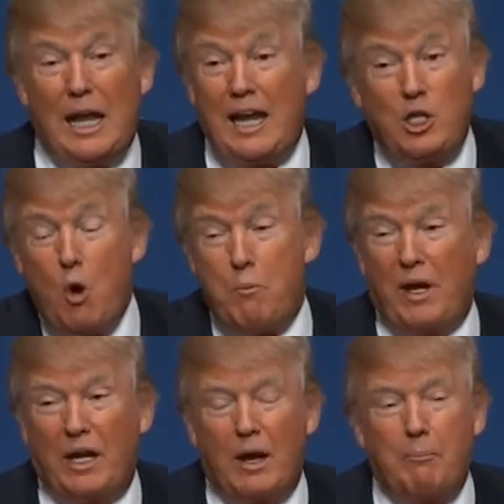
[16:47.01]
And I don't
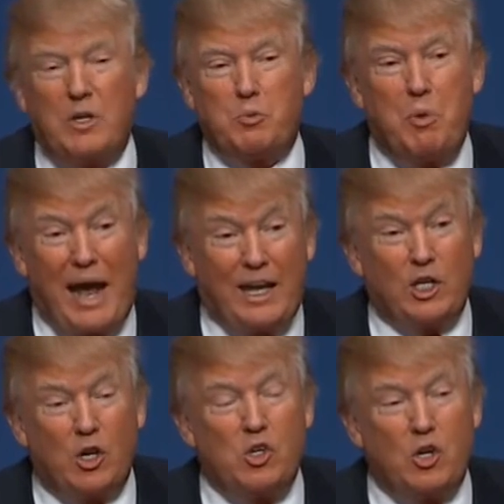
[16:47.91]
bring it up as
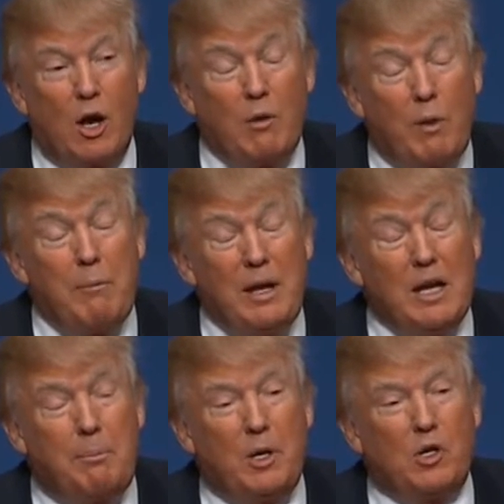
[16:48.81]
braggadocio. I bring it
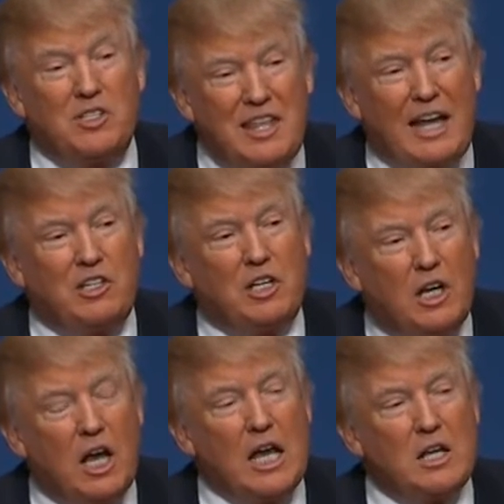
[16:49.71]
up because that's the
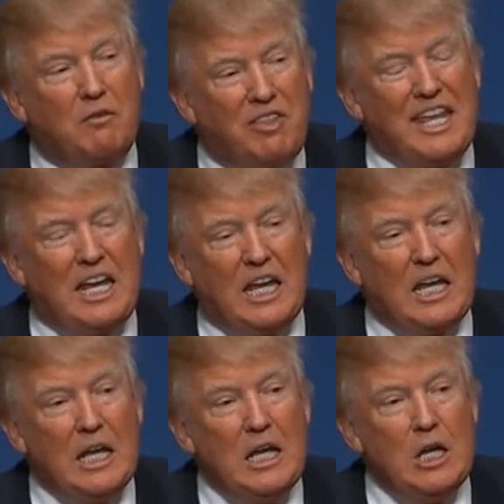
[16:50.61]
kind of
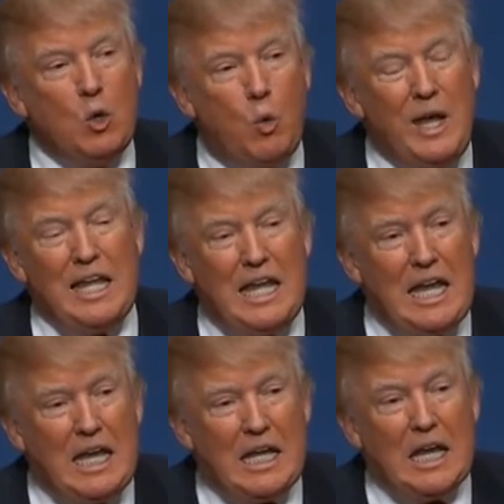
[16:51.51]
thinking we
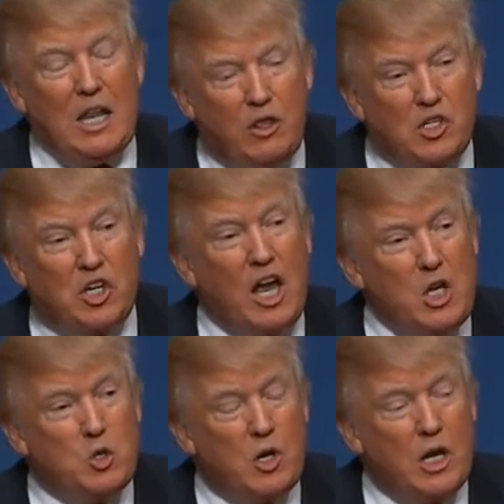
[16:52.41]
need in this
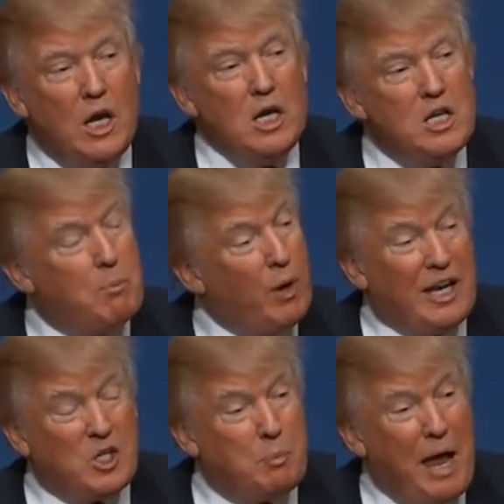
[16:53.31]
country to
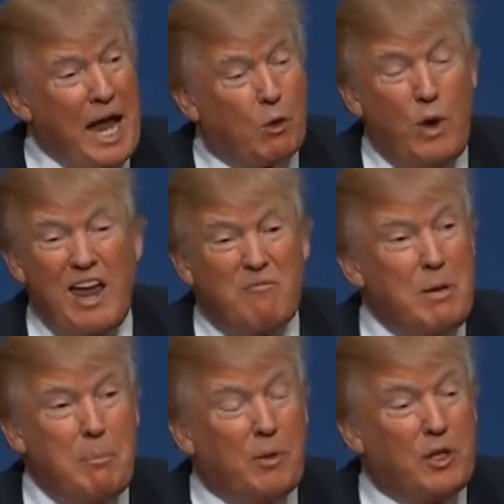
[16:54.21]
bring us back. We have
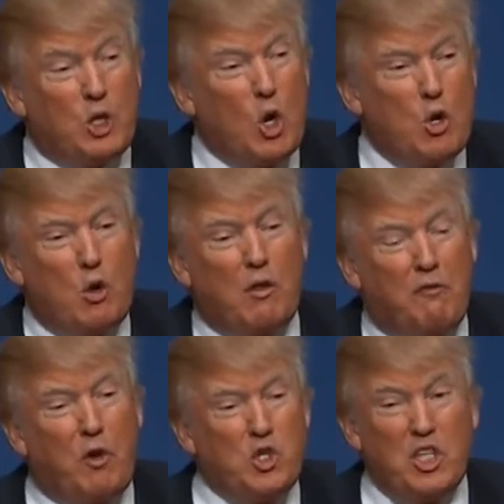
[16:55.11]
people that don't know the
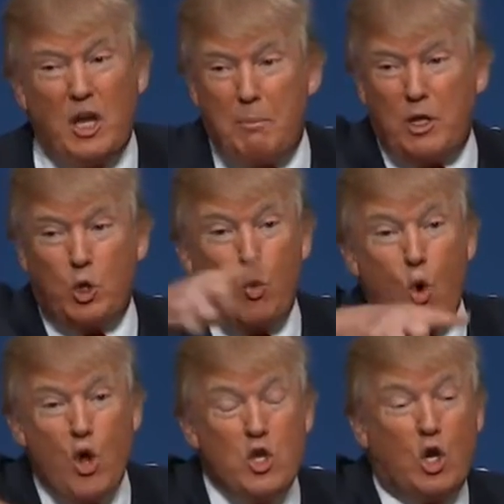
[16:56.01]
first thing about the
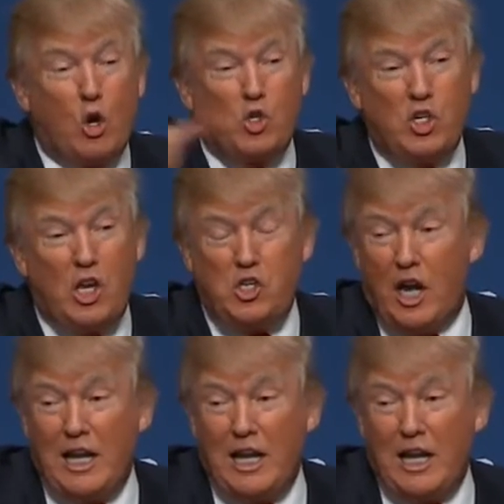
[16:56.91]
word negotiation.